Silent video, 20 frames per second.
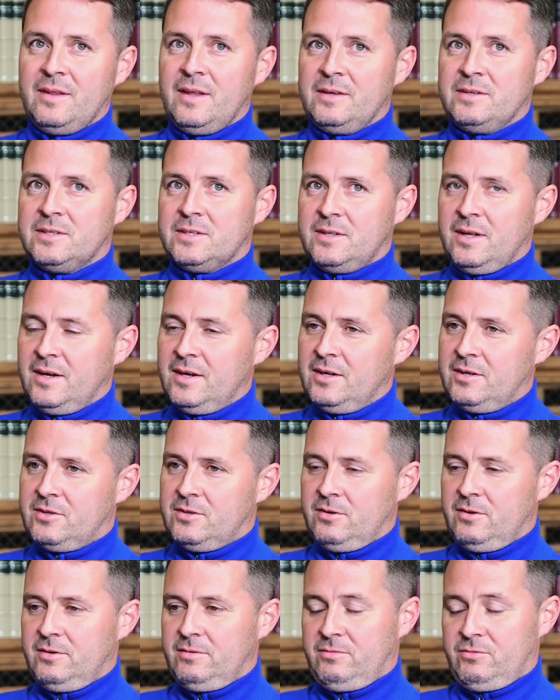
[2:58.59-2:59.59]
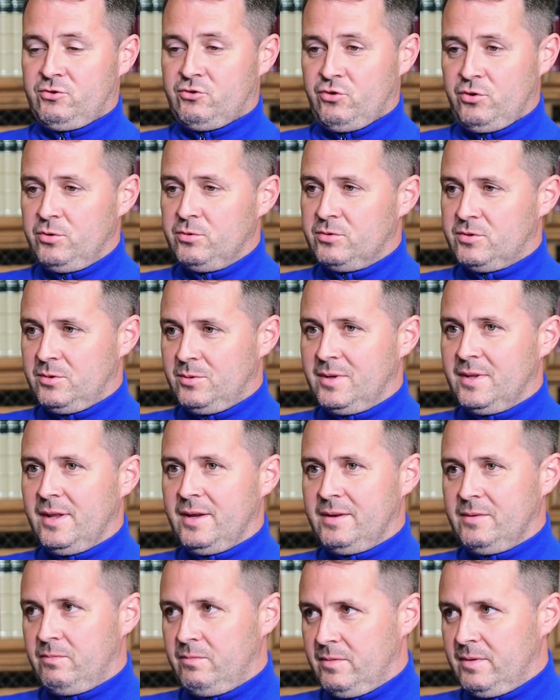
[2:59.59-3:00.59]
They stayed true to it.
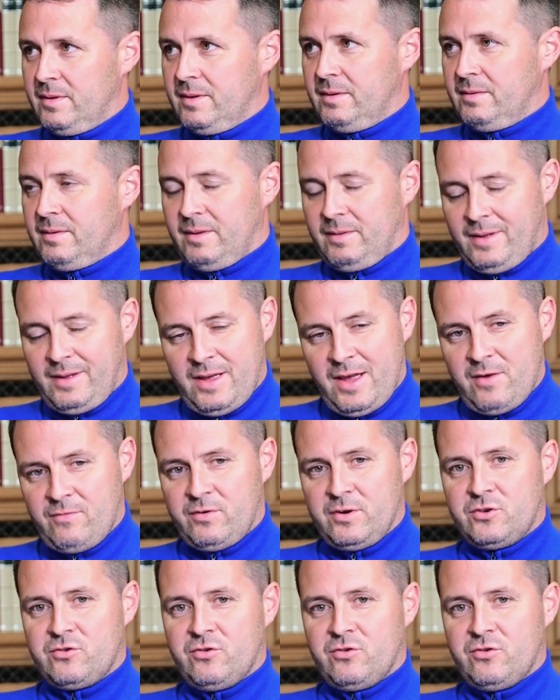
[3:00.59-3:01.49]
Every